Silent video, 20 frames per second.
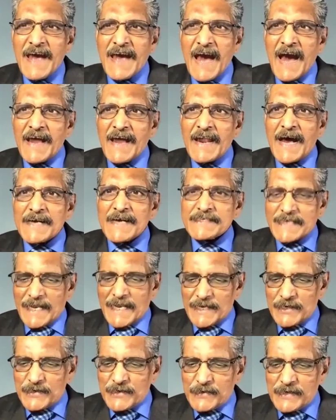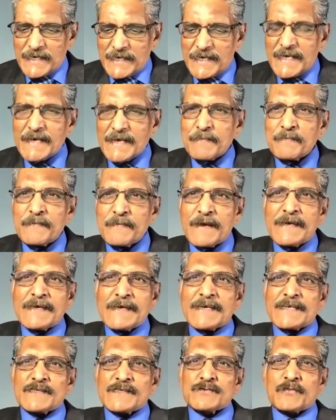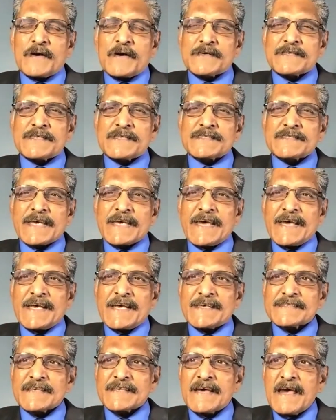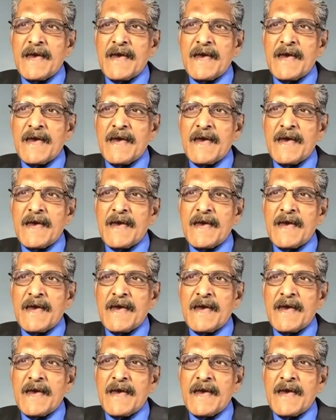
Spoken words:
And I tell you, he means what he says.